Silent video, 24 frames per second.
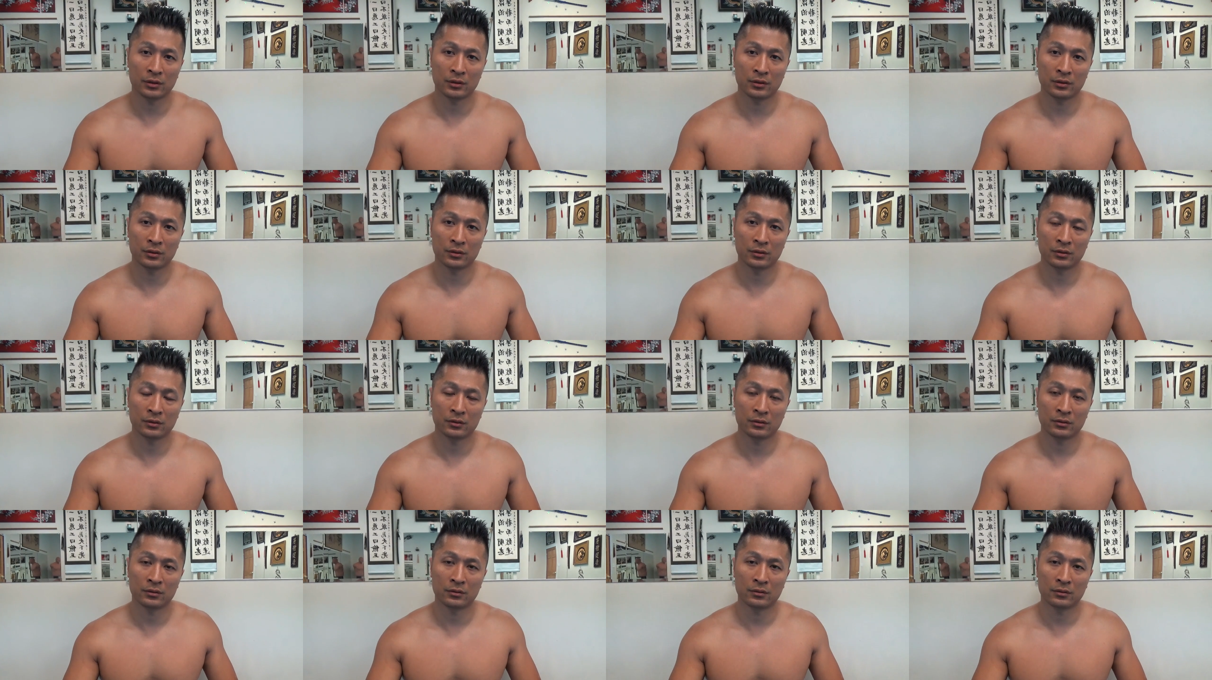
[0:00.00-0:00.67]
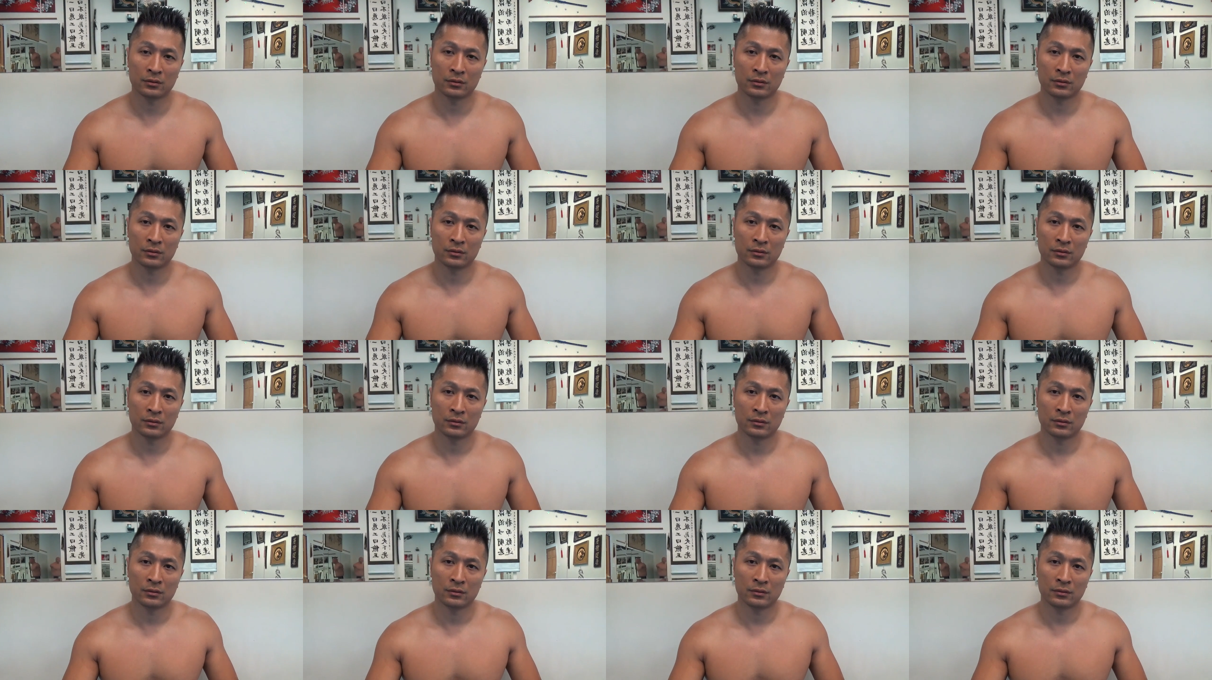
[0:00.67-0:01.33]

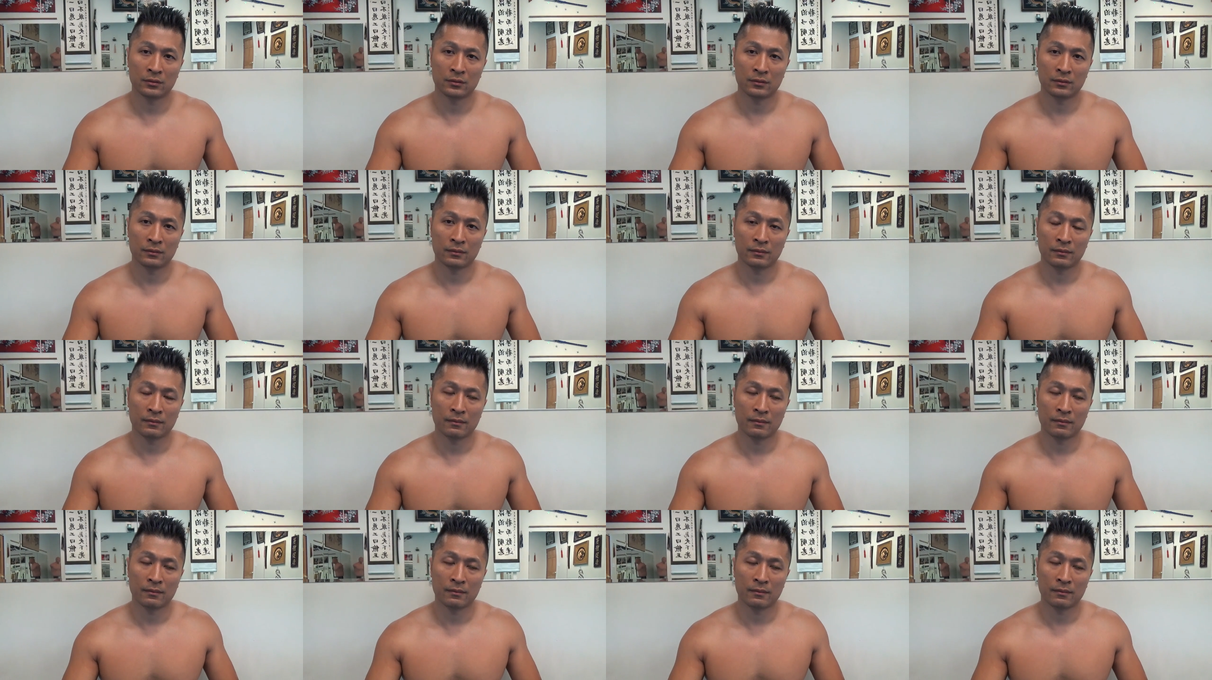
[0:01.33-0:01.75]
No one is speaking in this clip.